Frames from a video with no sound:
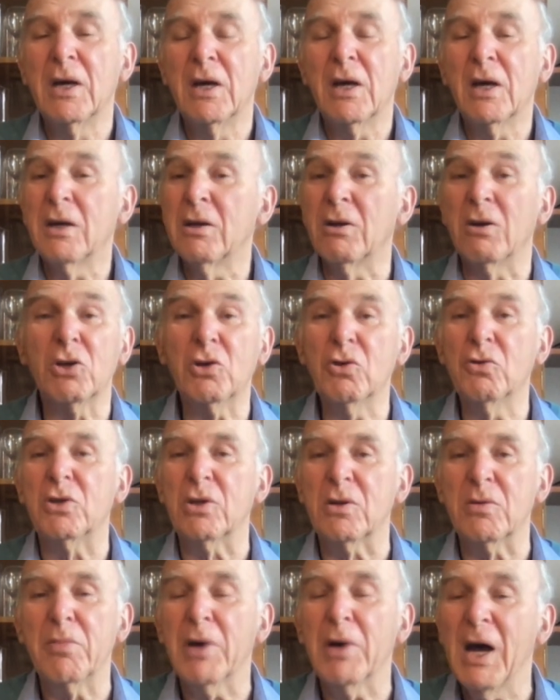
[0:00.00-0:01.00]
you know, good
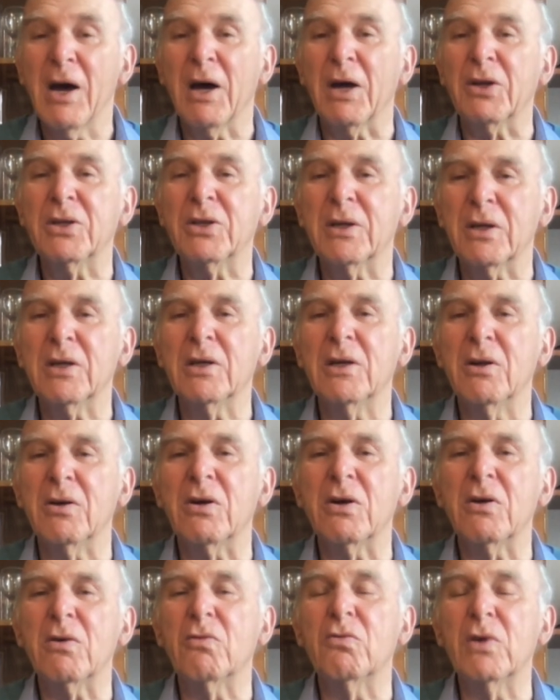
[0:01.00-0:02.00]
and bad, you
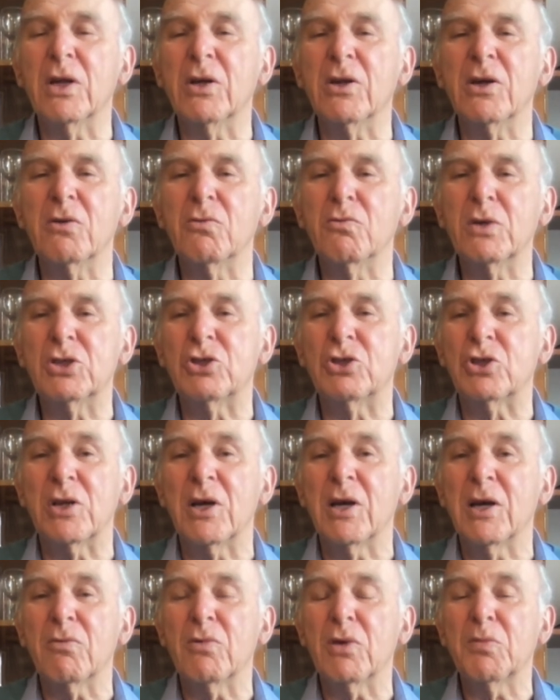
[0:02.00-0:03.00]
know, really
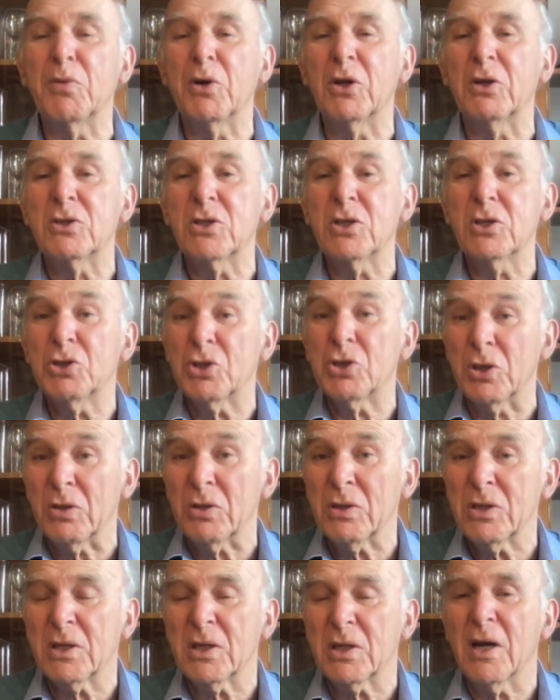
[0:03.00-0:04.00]
originate with
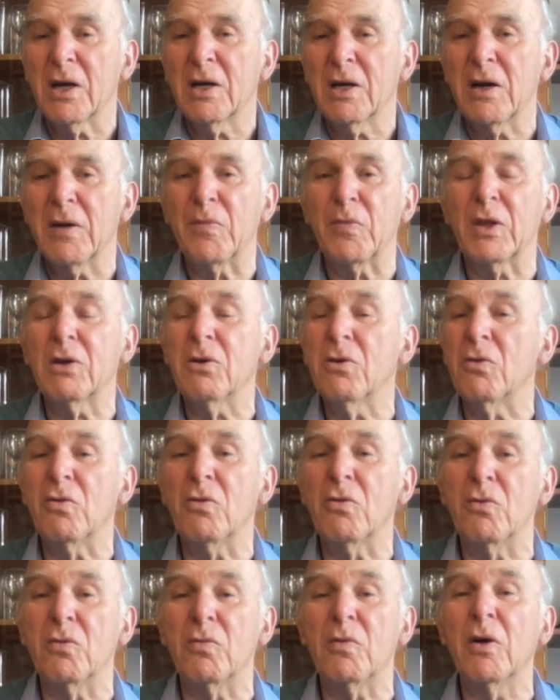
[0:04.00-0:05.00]
politicians,
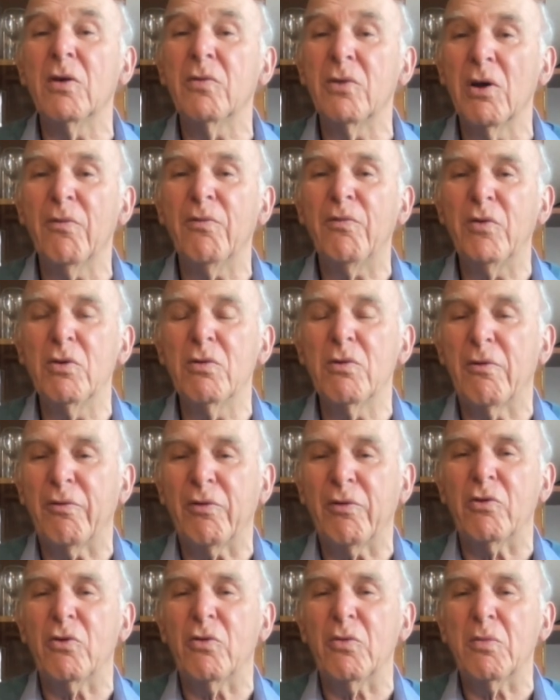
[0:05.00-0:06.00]
who, a few of
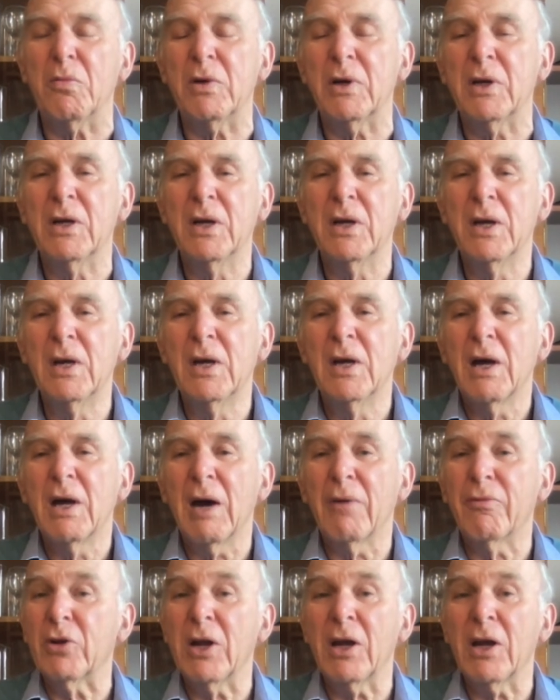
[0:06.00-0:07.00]
whom
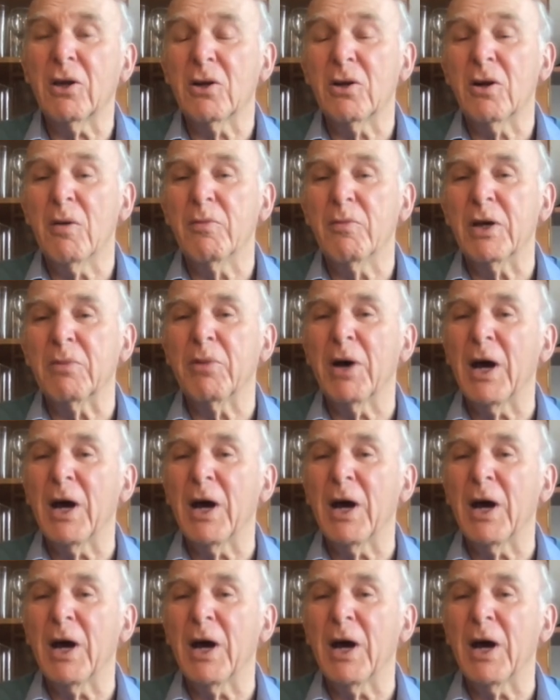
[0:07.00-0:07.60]
have an economic